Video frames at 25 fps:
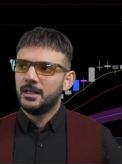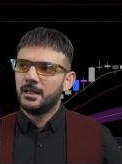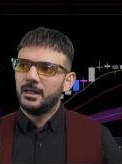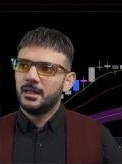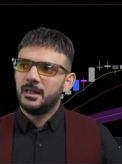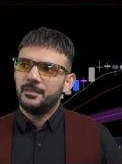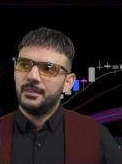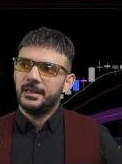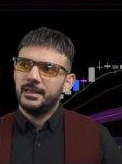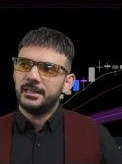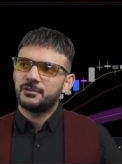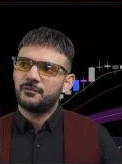
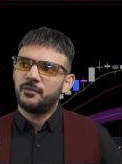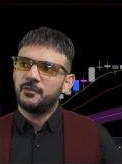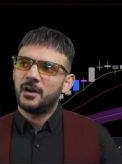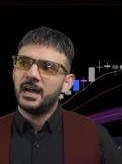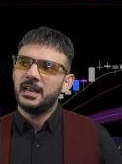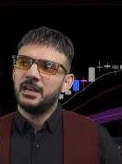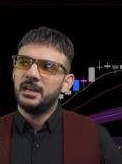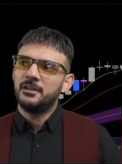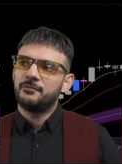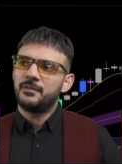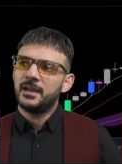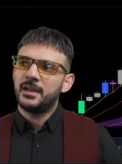This
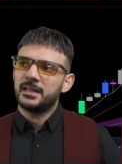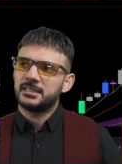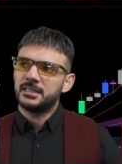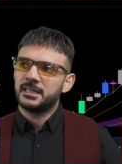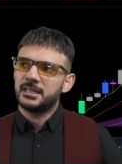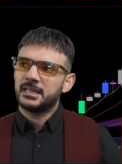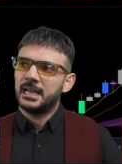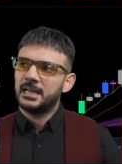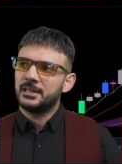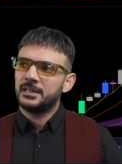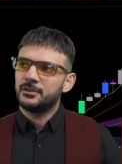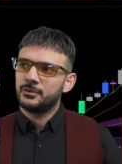violet vector
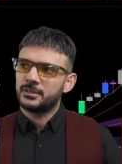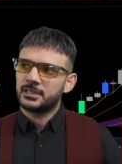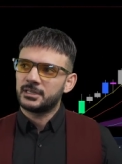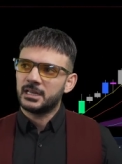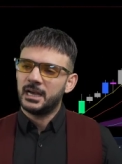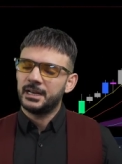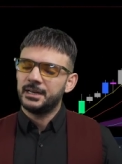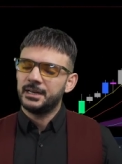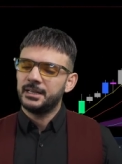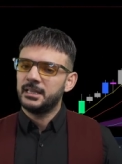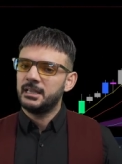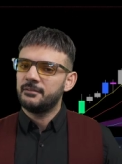candle has
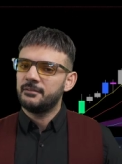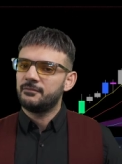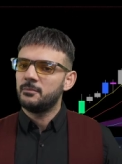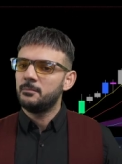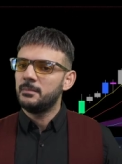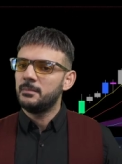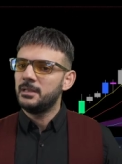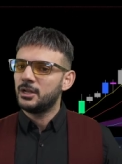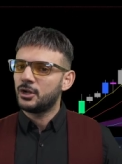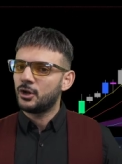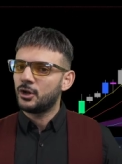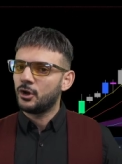kind of given me
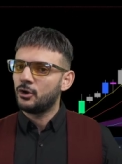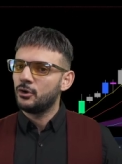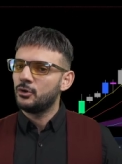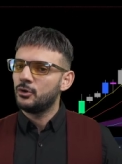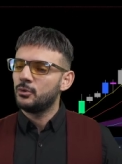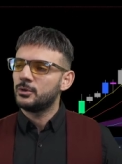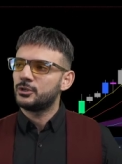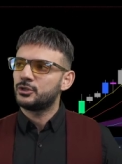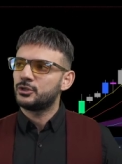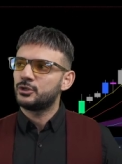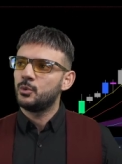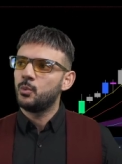a clue
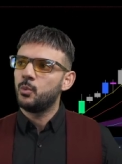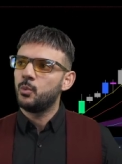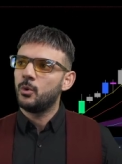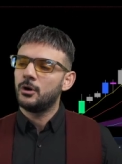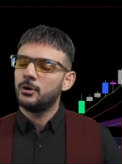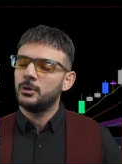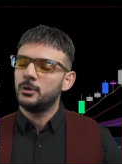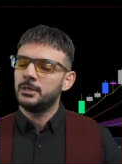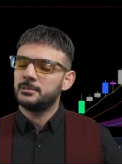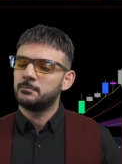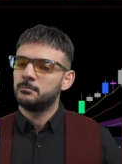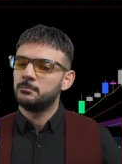as to what
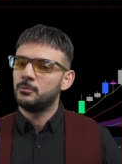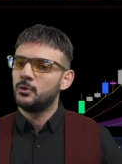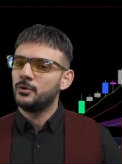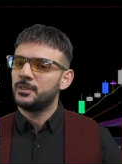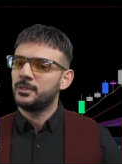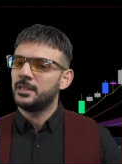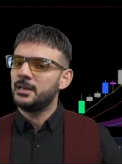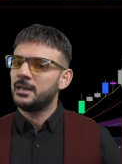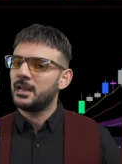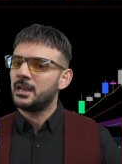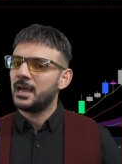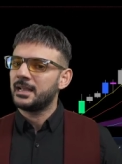is more
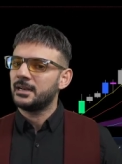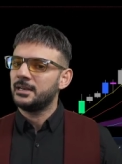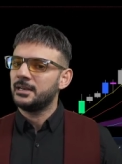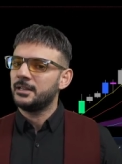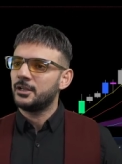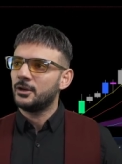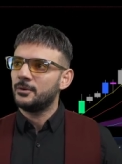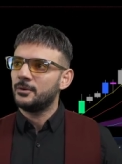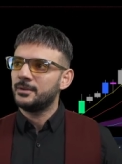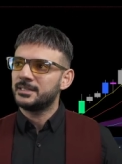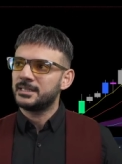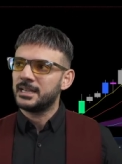than likely
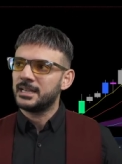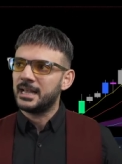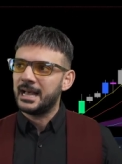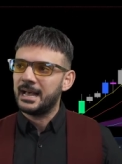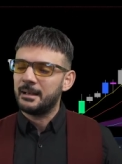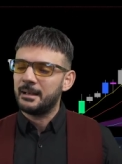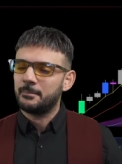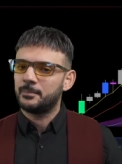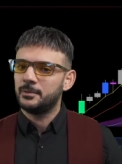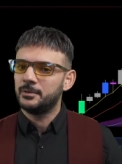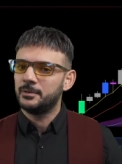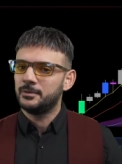going to
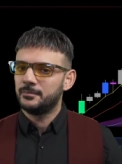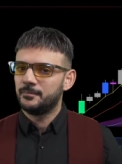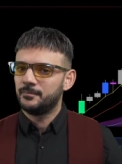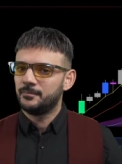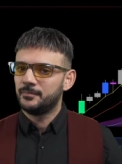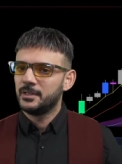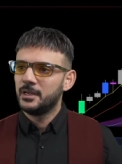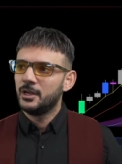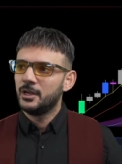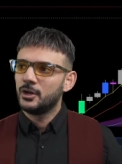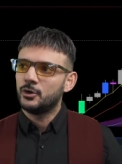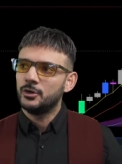happen.
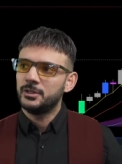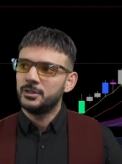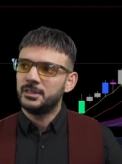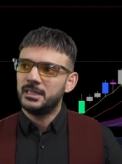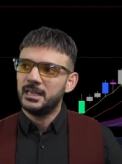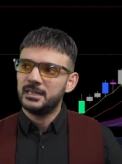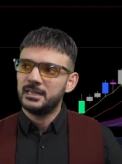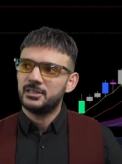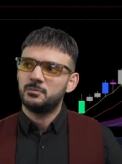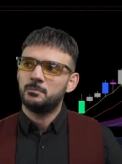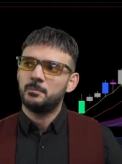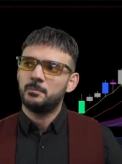Could
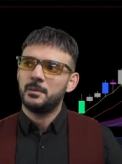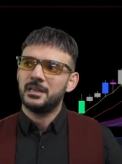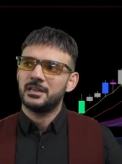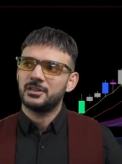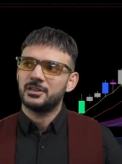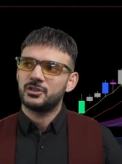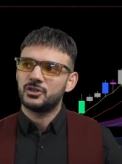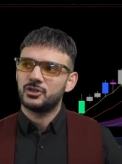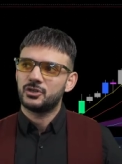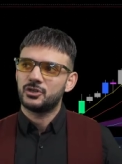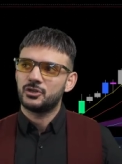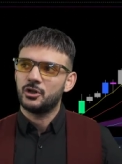this be a
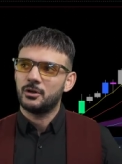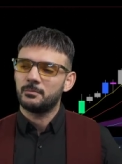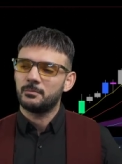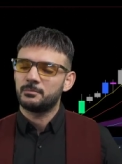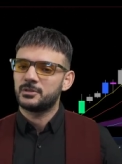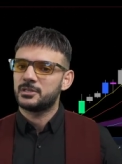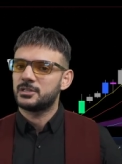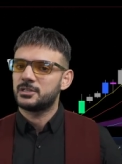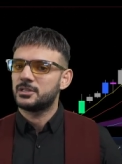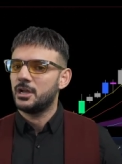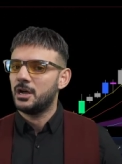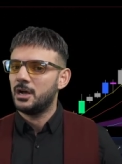stop
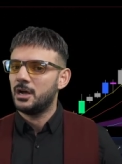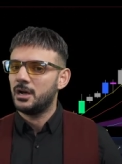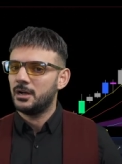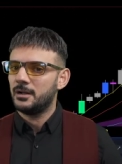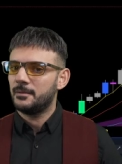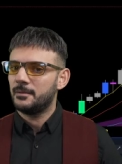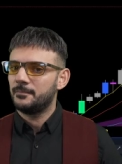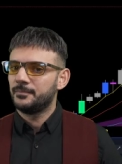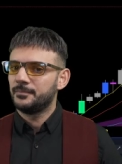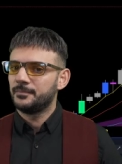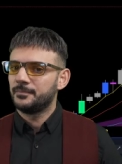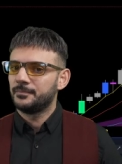start?
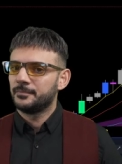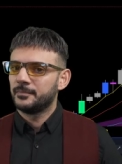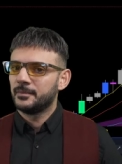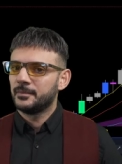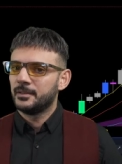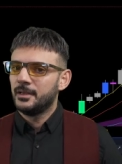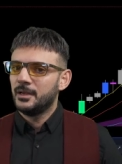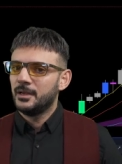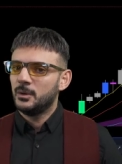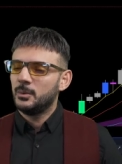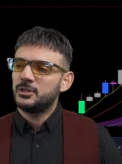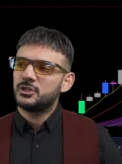
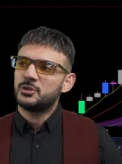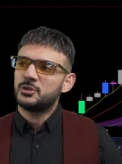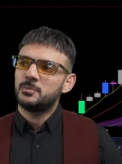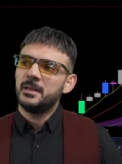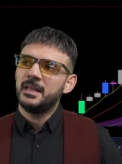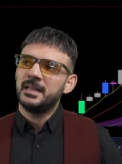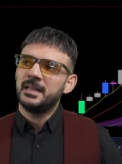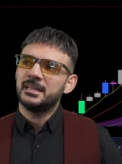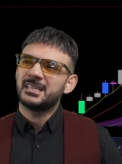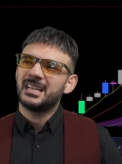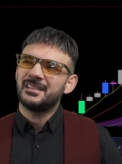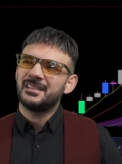which
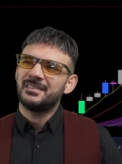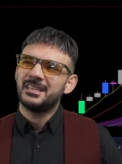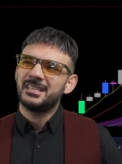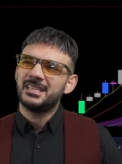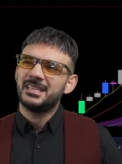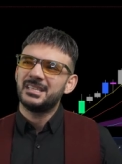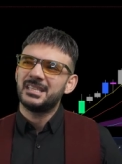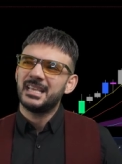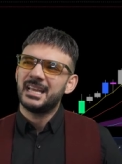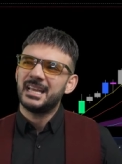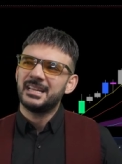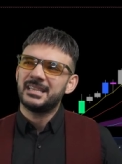means that this is
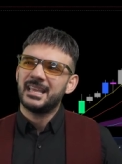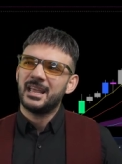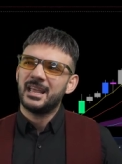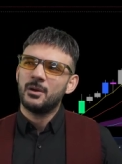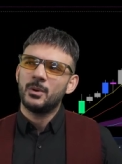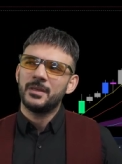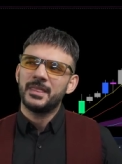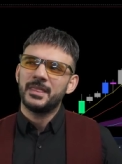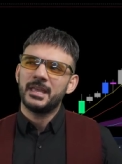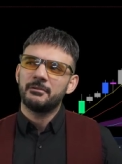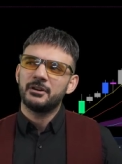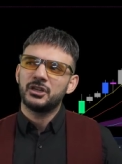their day where
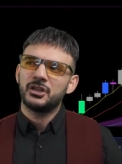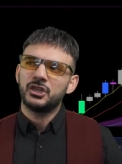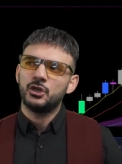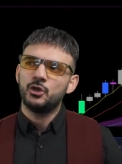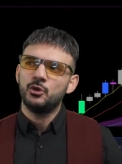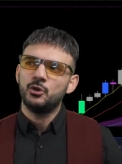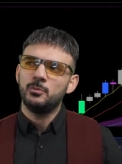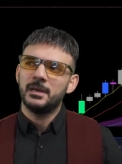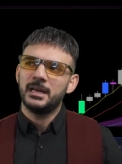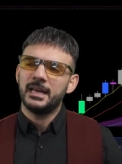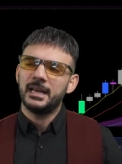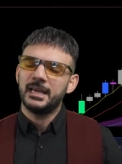they're
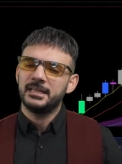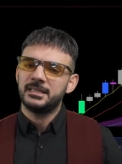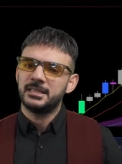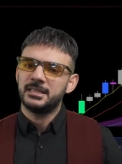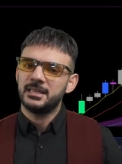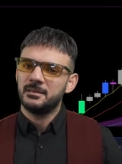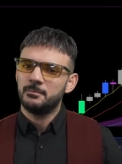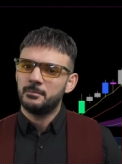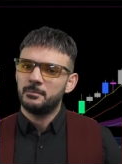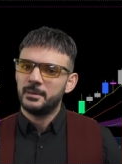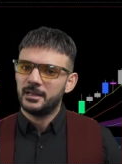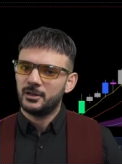
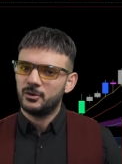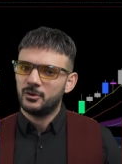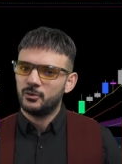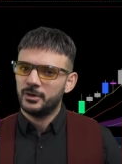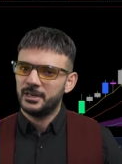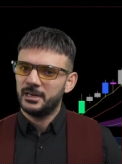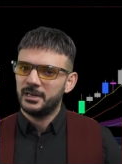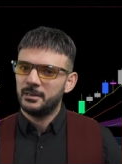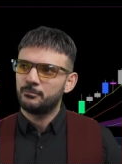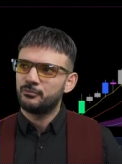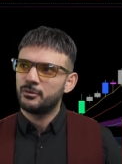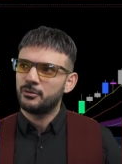accumulating Bitcoin
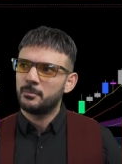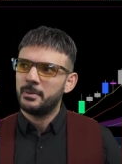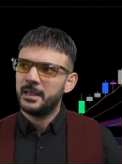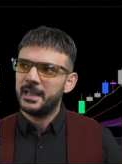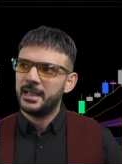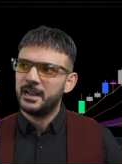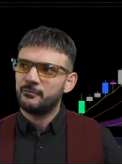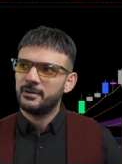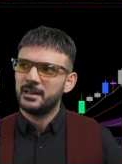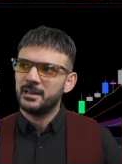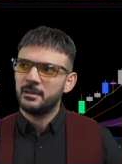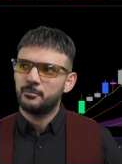and
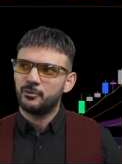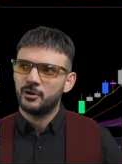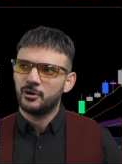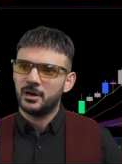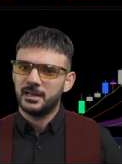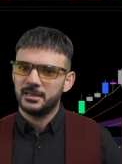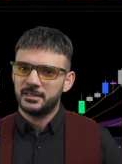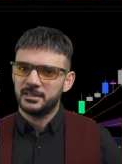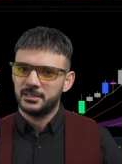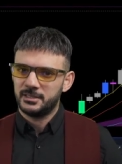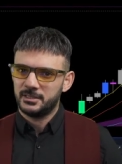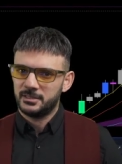preparing
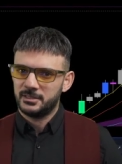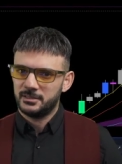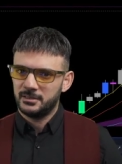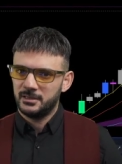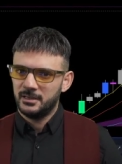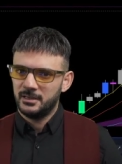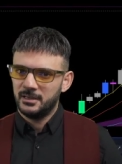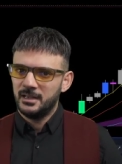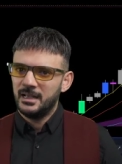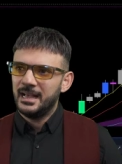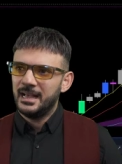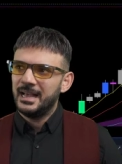price
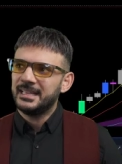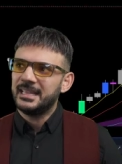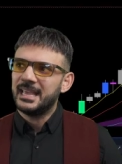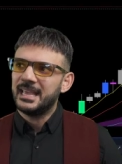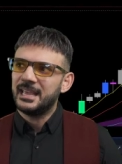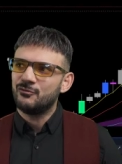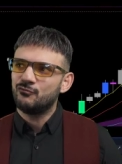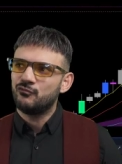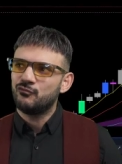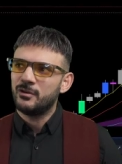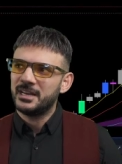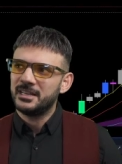and
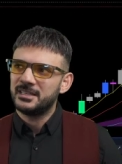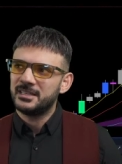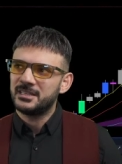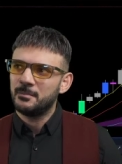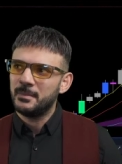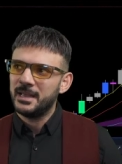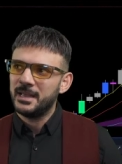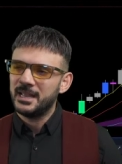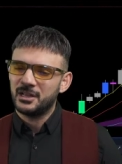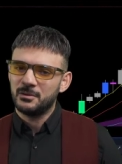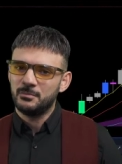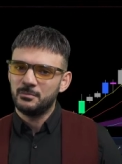getting ready to
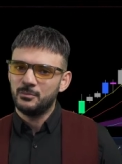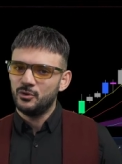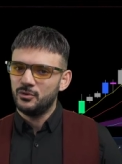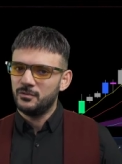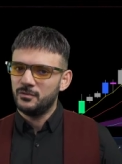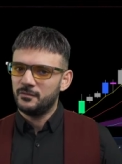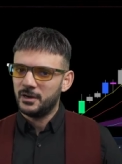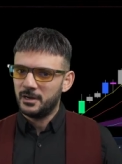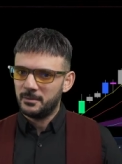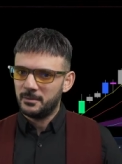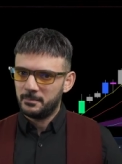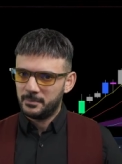make a move
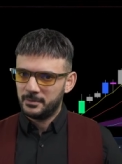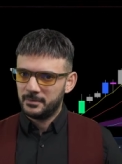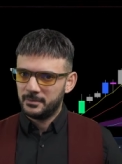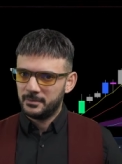up.